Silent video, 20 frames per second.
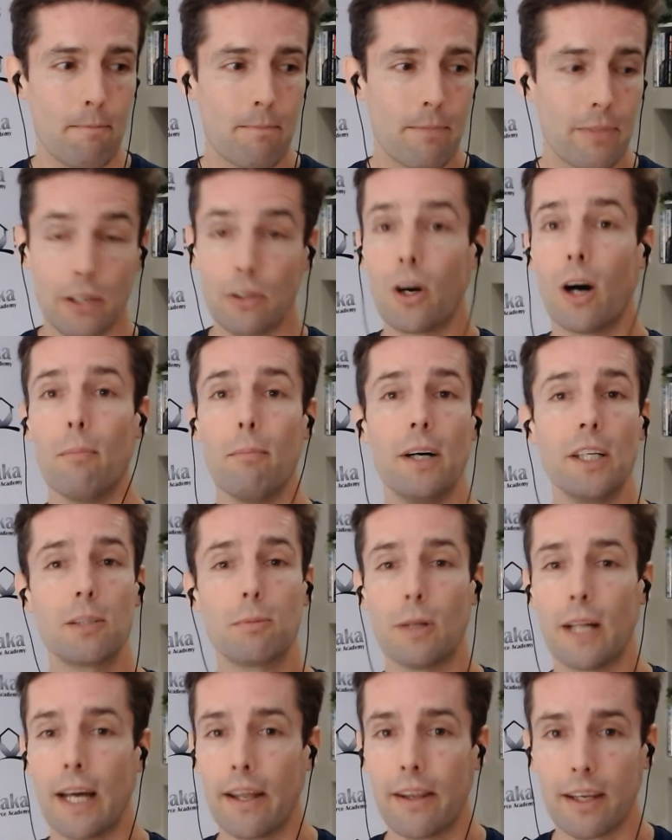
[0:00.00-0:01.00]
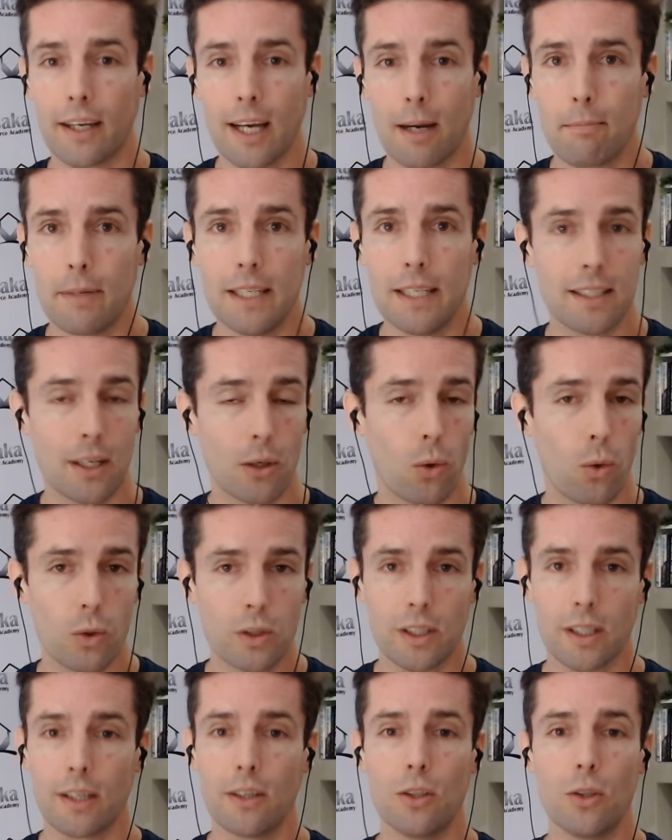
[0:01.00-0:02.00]
There are multiple other companies that
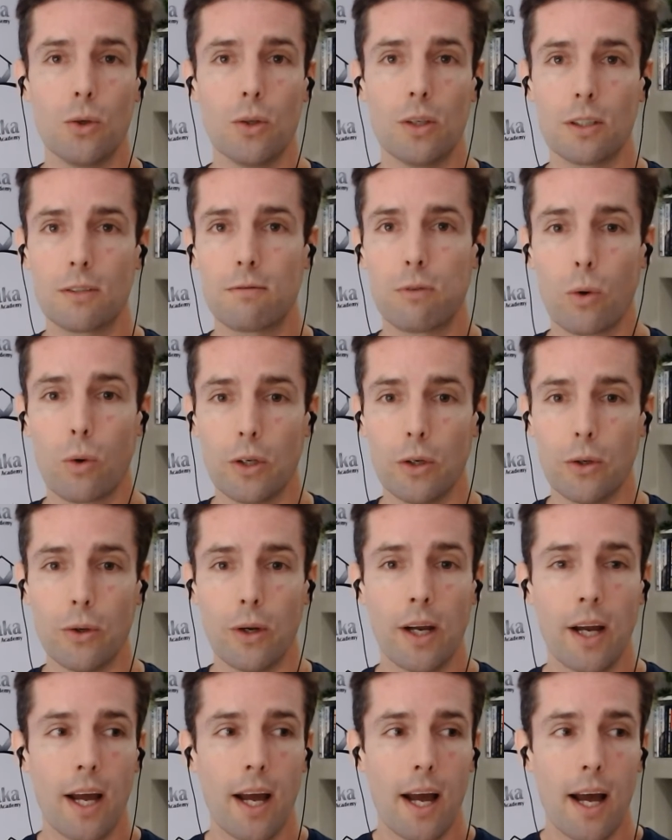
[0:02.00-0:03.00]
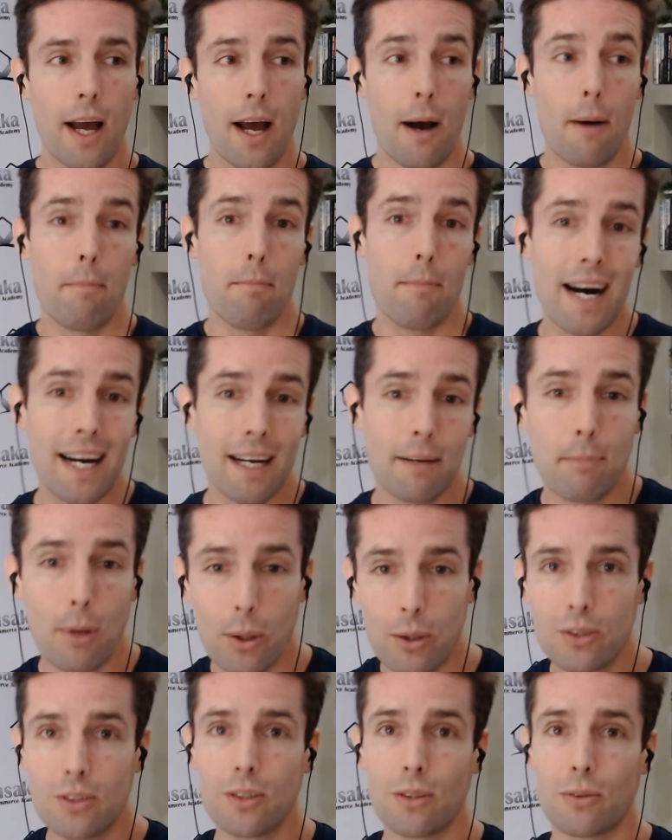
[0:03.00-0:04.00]
also can do this for you. My
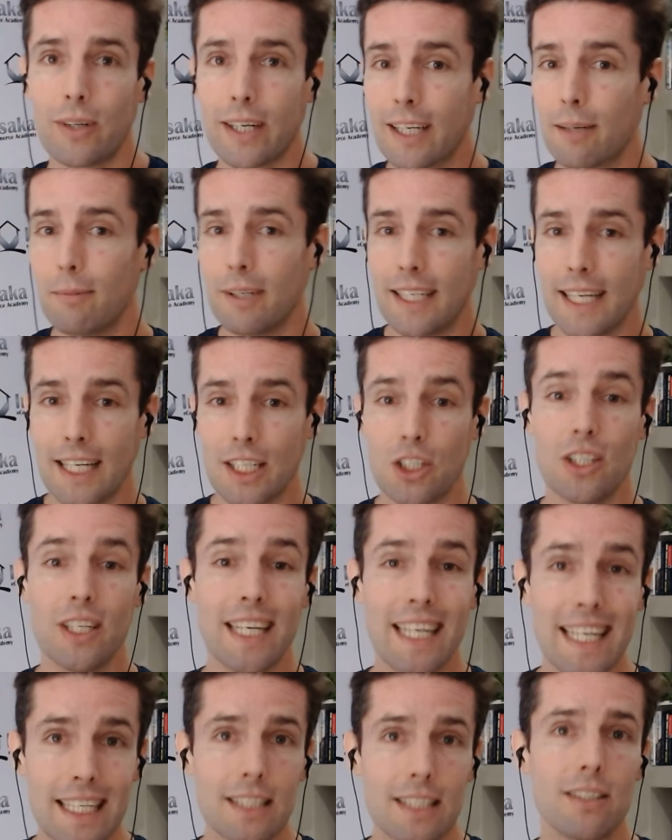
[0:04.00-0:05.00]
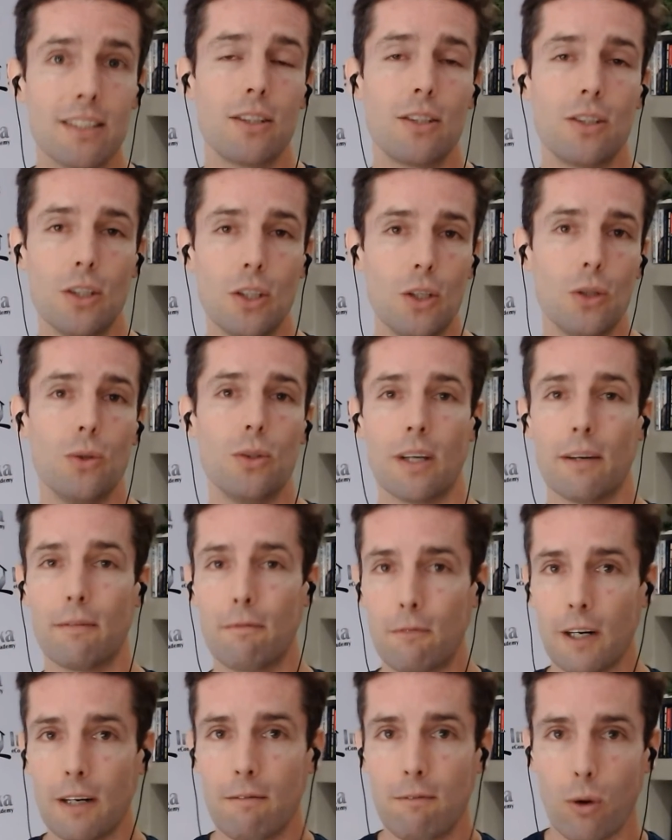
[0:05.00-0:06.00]
personal recommendation is to use a
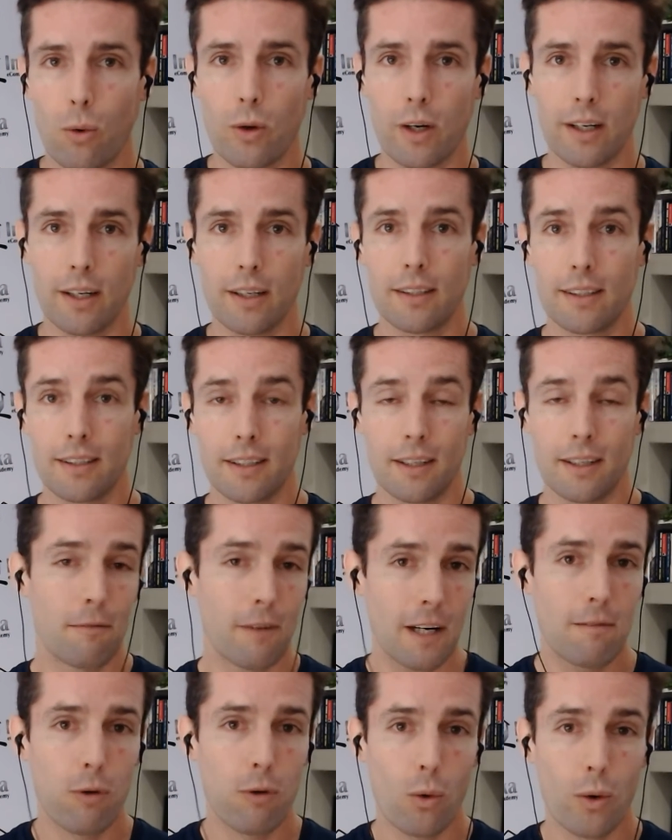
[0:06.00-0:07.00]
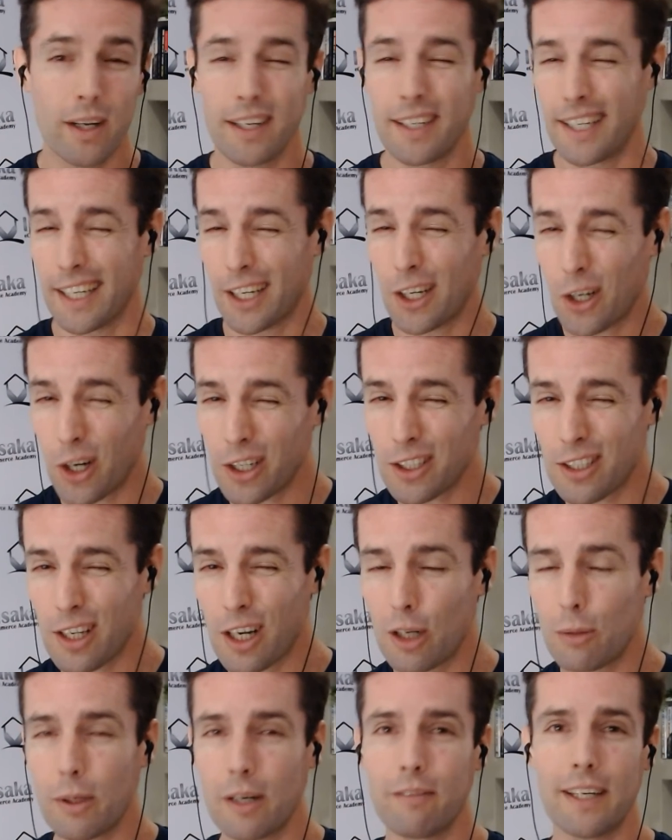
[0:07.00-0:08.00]
freight forwarder. A freight forwarder, it costs a
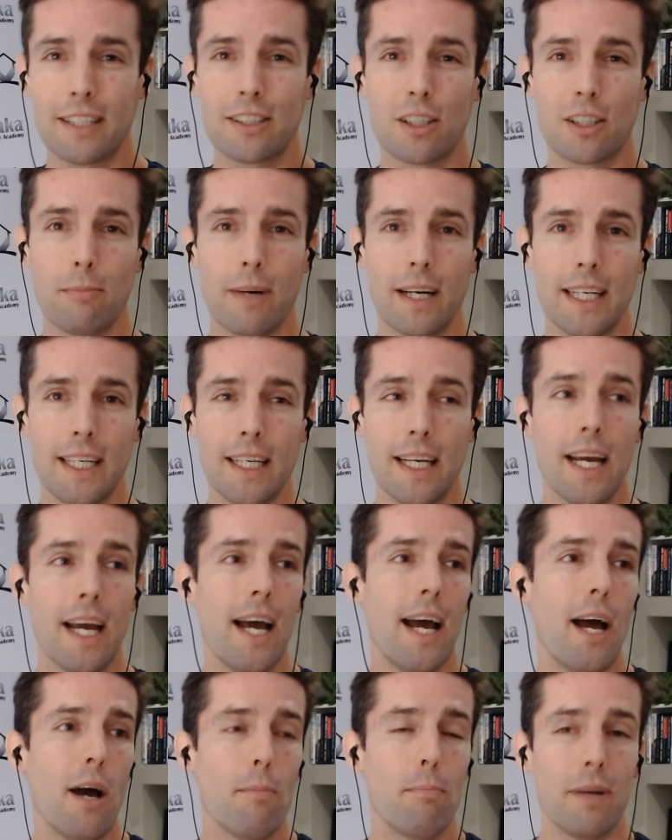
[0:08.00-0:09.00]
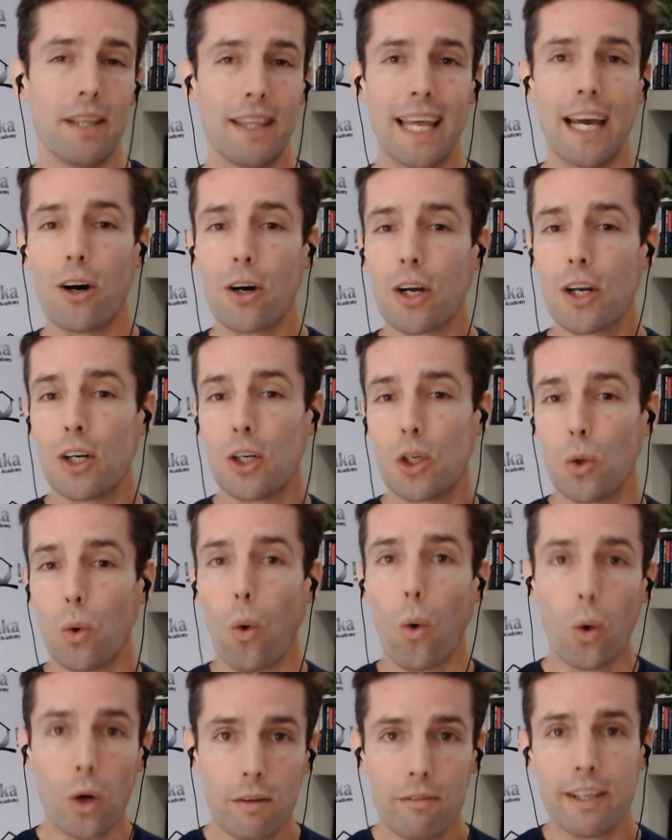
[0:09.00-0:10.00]
little bit of extra money, but they are going to do
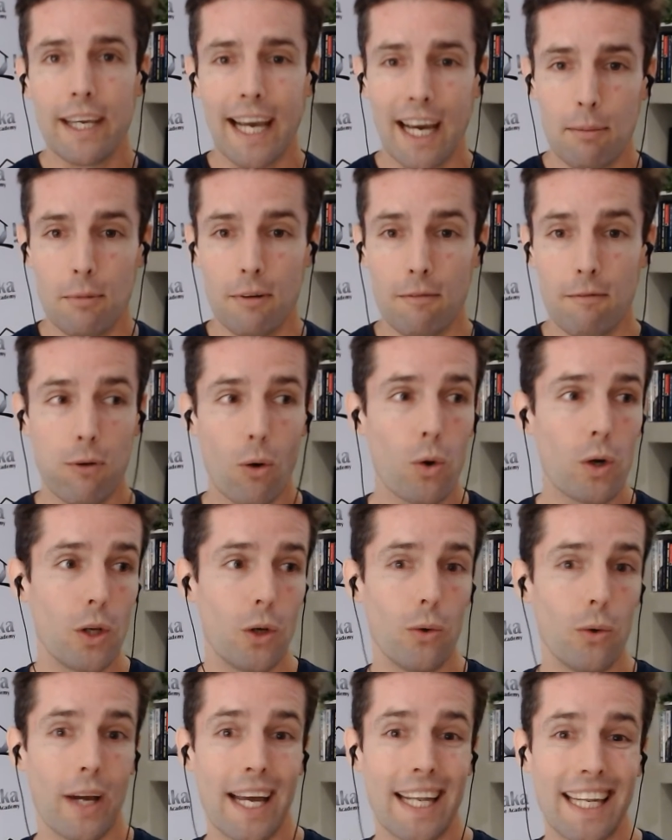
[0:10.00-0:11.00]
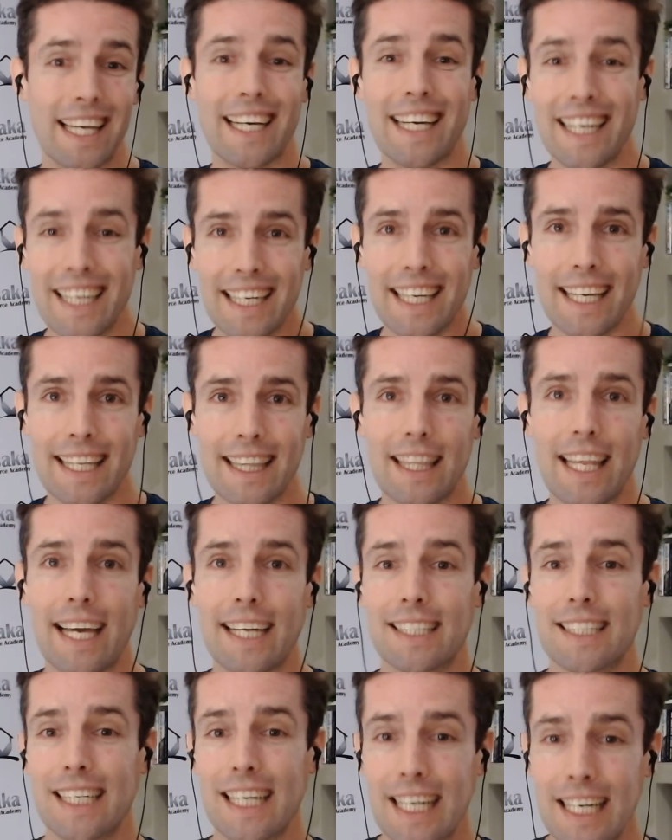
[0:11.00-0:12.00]
all of the admin for you, and they're going to get
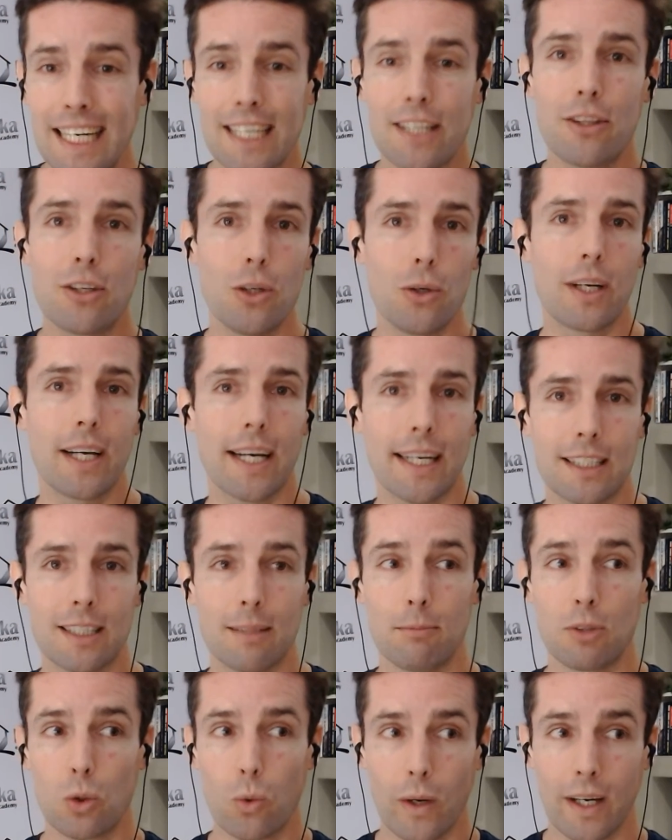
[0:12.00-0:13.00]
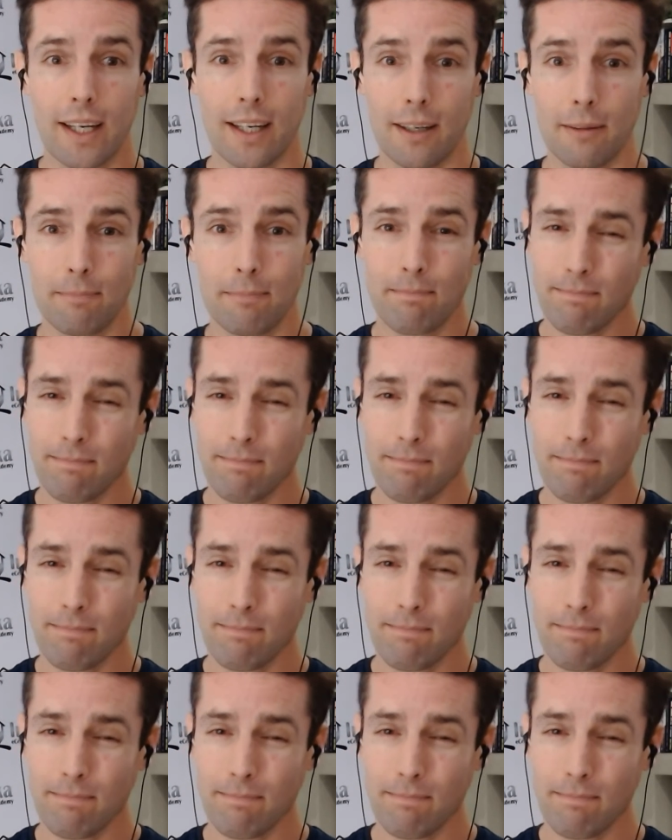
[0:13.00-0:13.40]
that cleared through customs quicker.